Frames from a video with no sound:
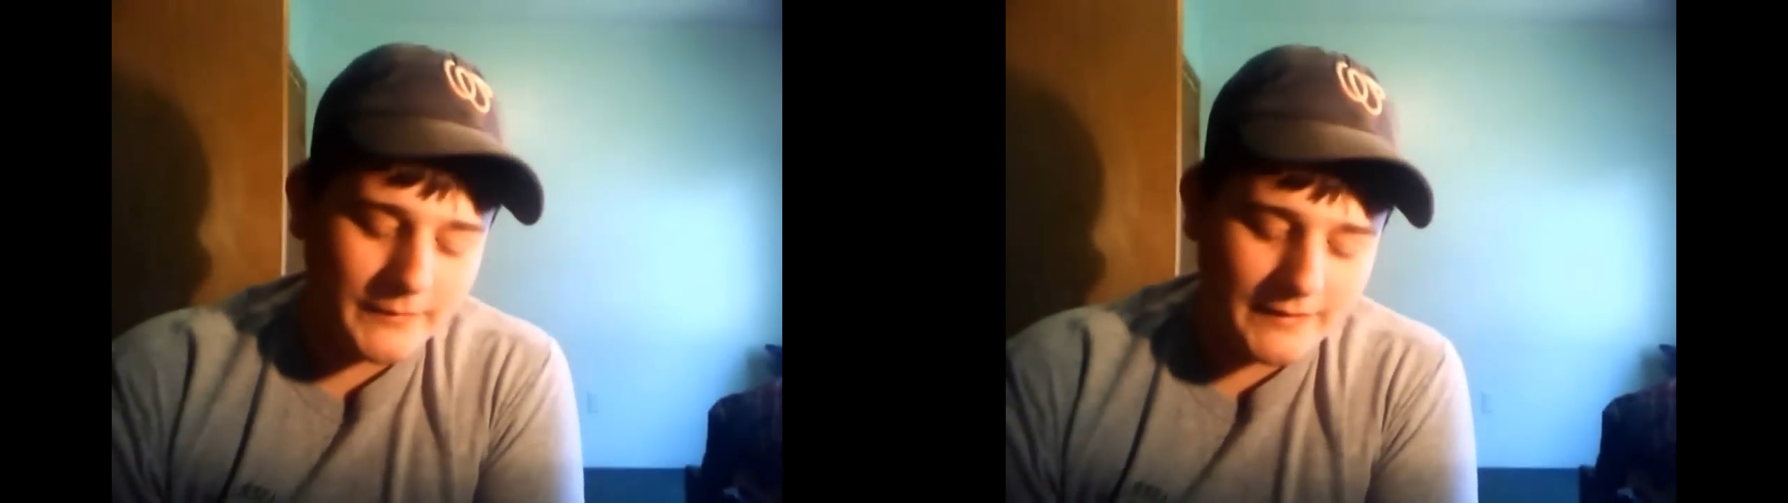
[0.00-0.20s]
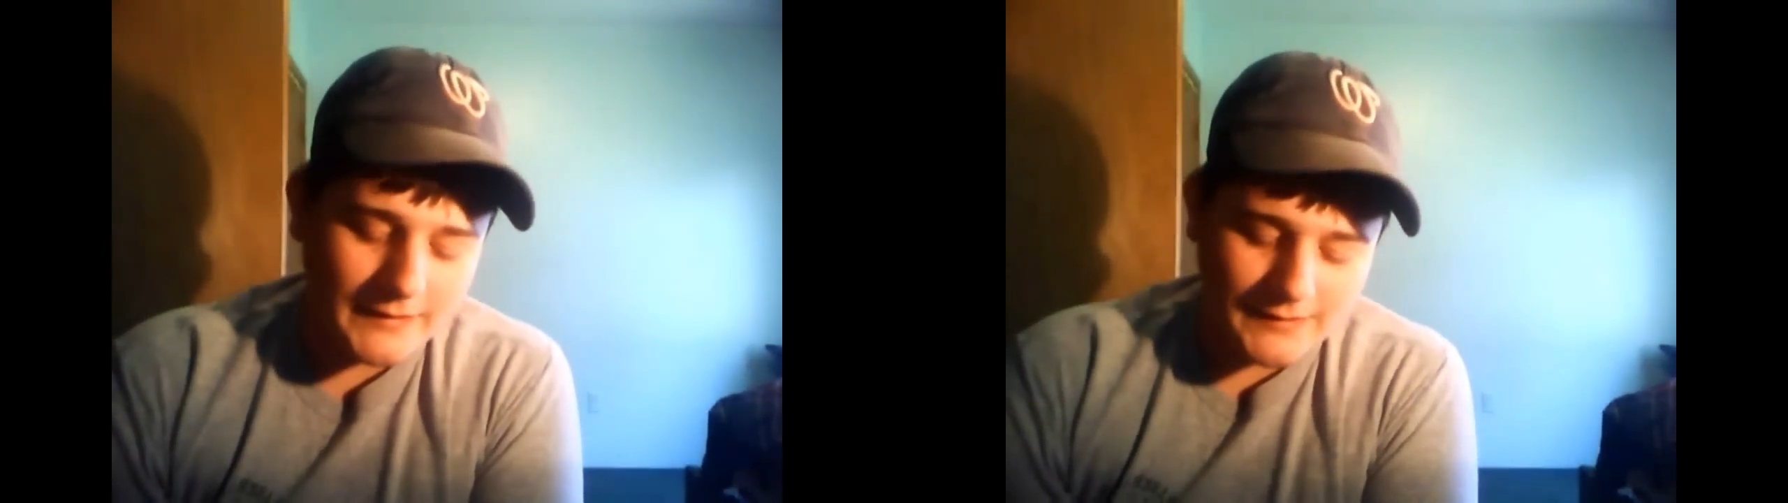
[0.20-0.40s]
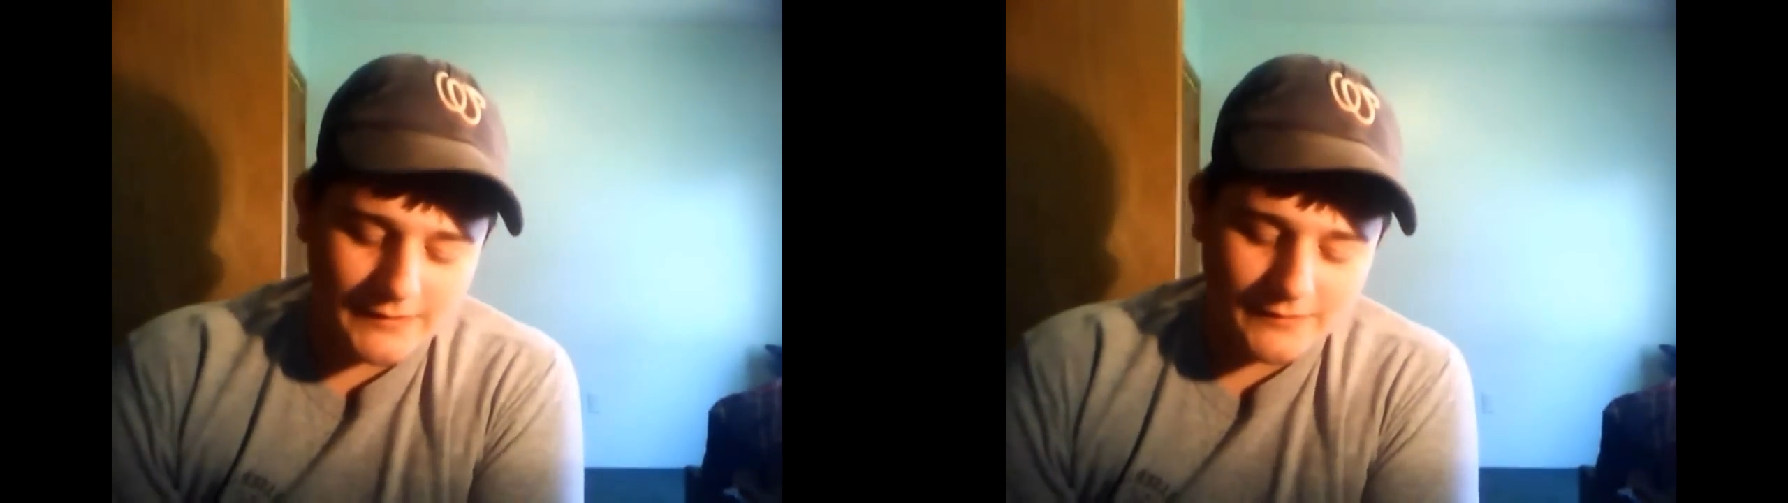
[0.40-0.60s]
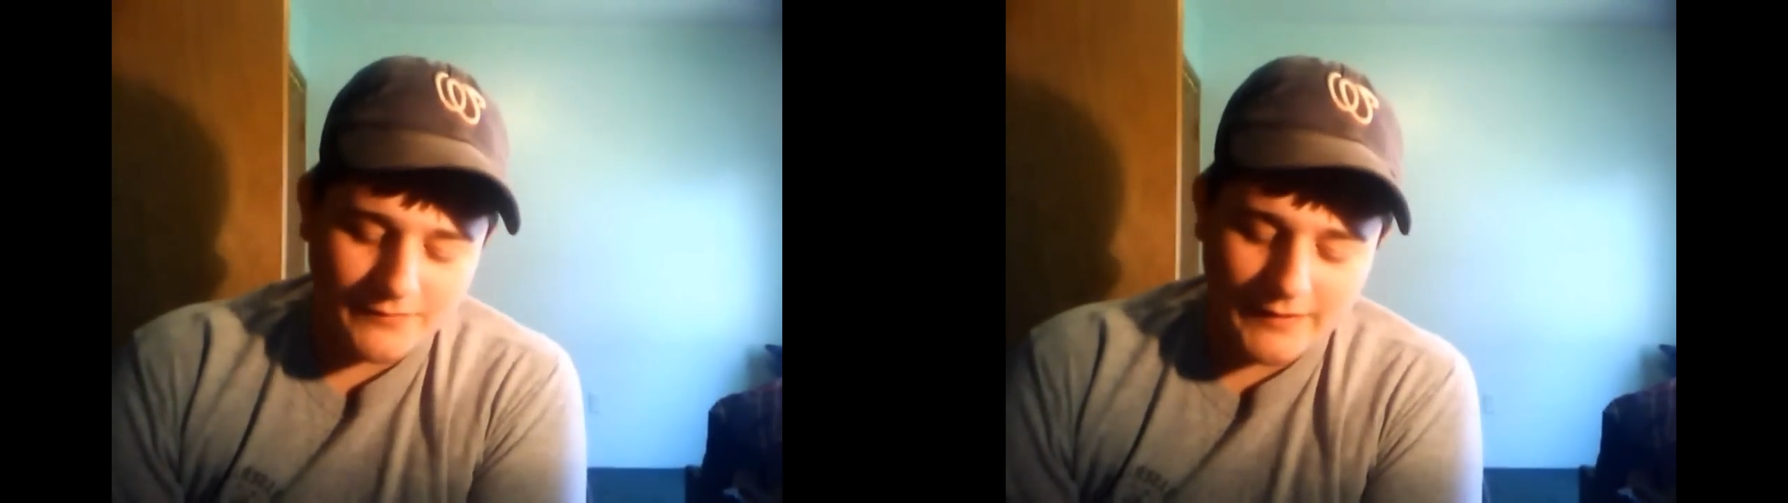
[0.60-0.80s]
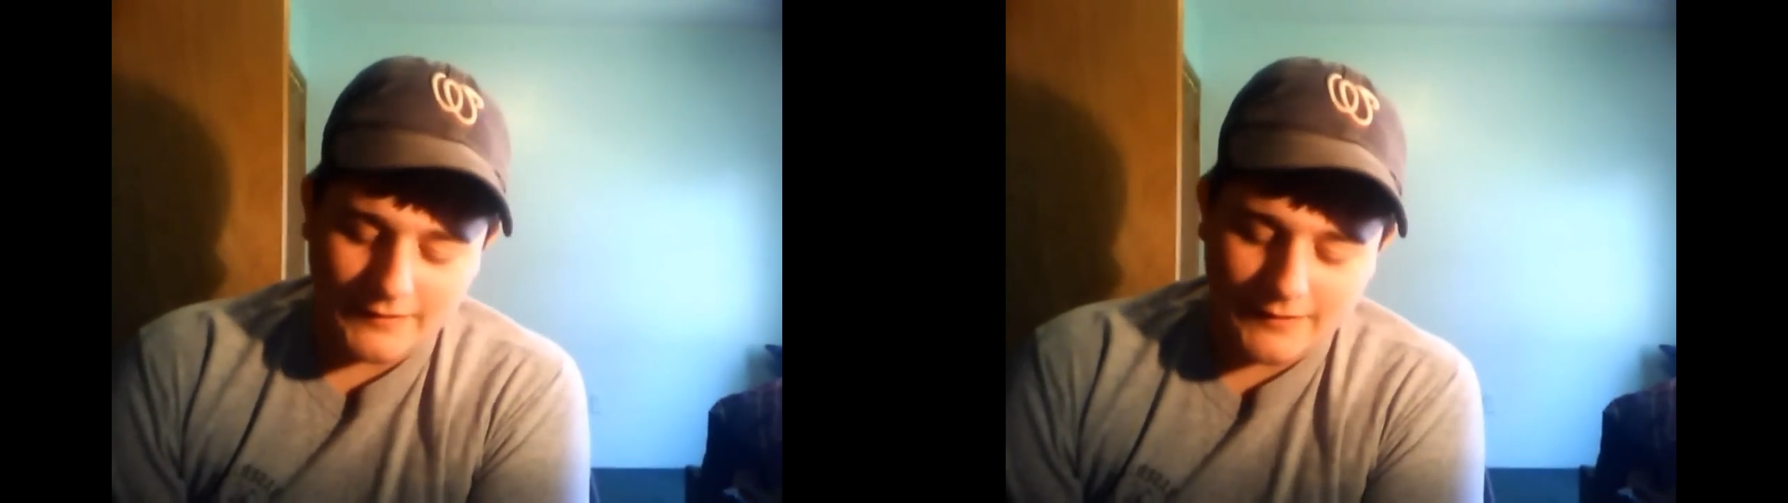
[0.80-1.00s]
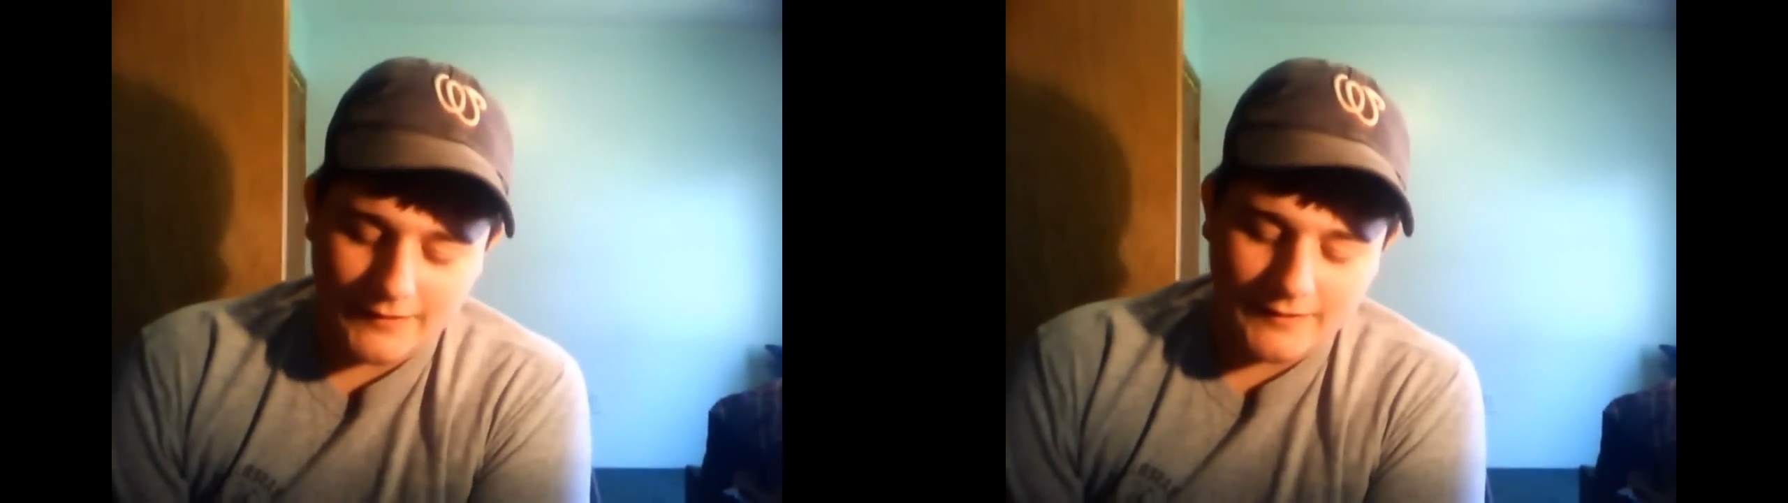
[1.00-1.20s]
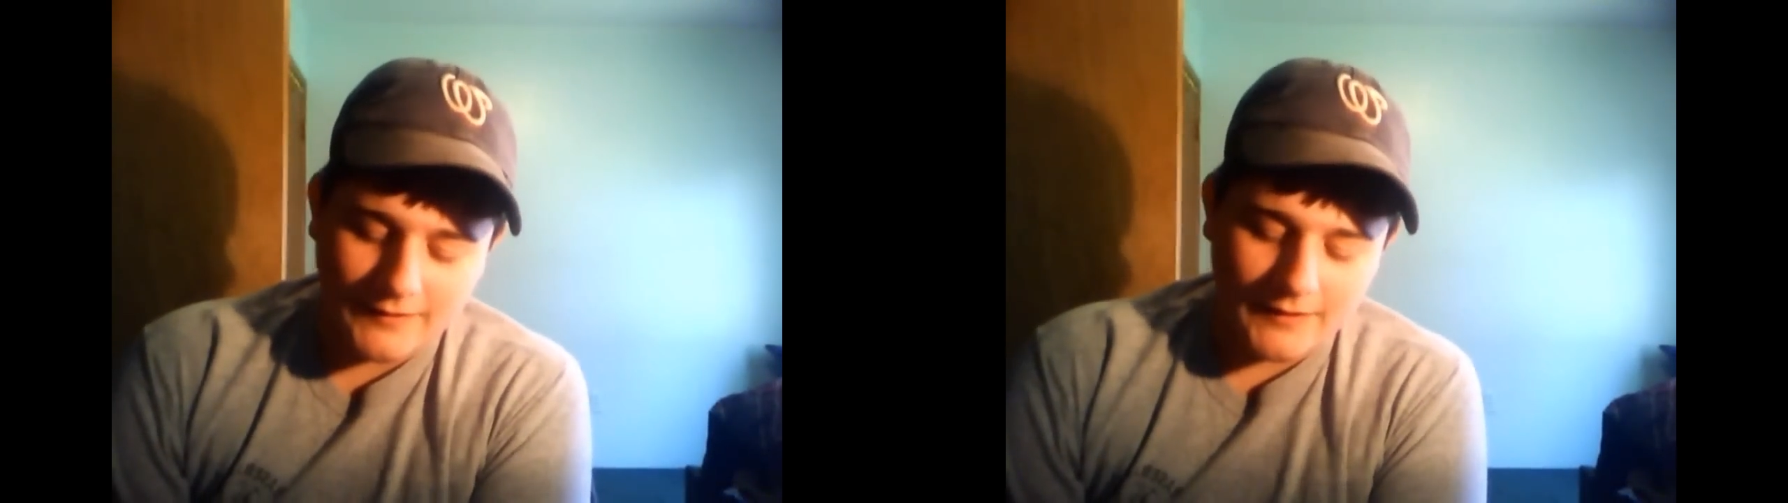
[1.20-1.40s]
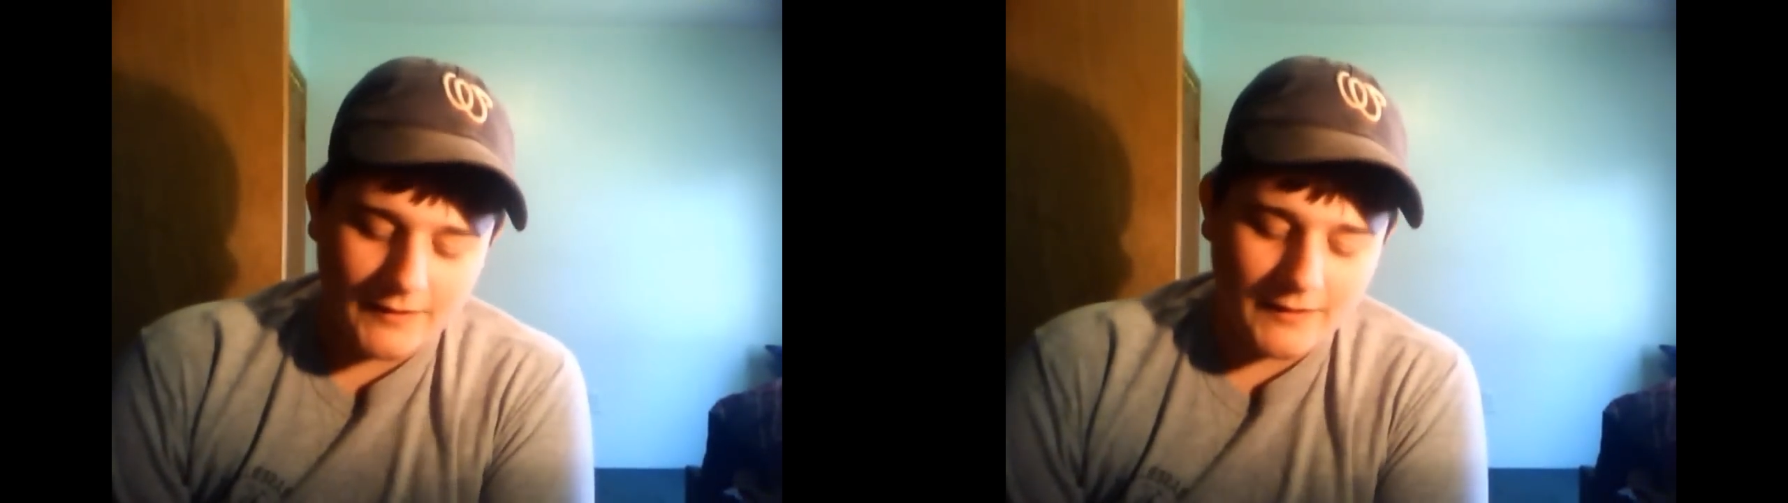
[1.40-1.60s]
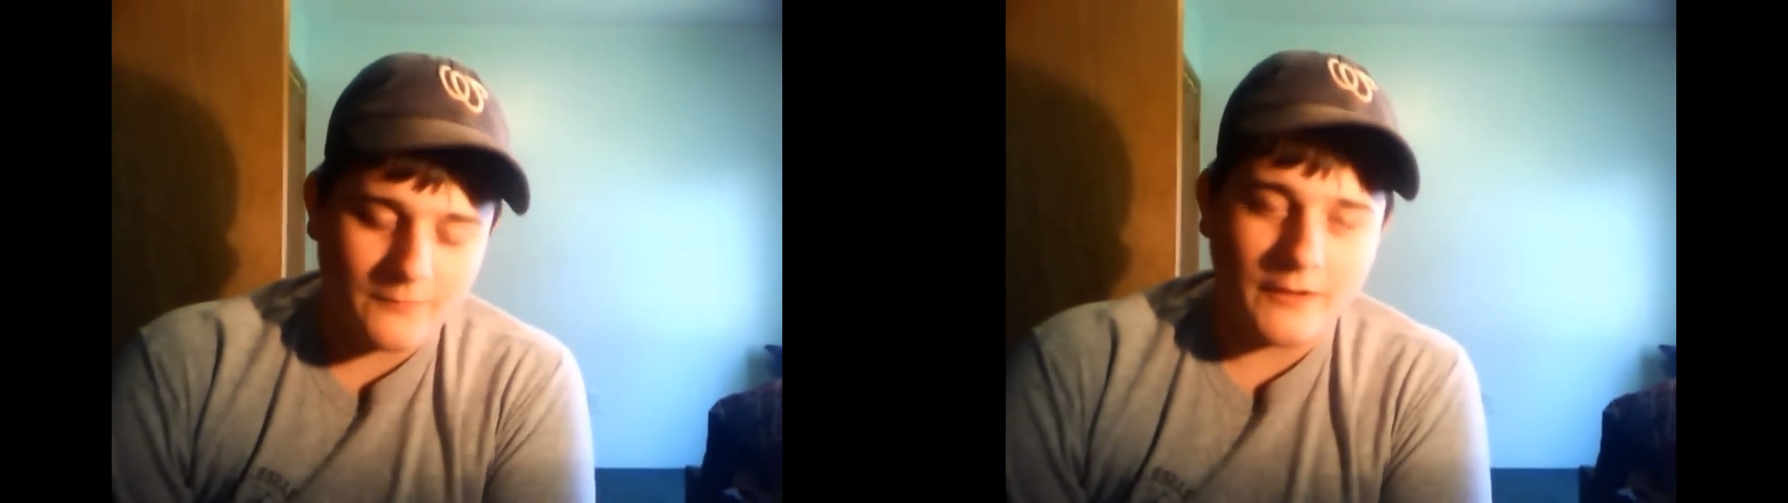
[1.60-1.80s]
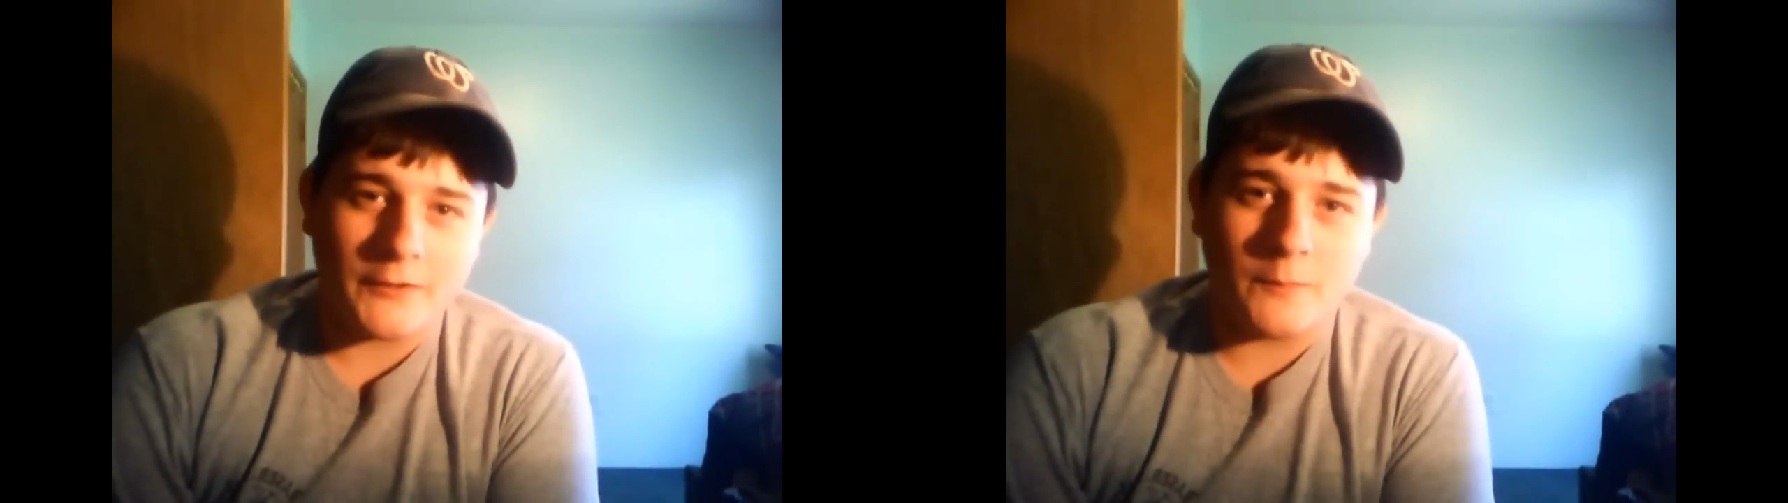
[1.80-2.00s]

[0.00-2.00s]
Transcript: because of the fact that I'd rather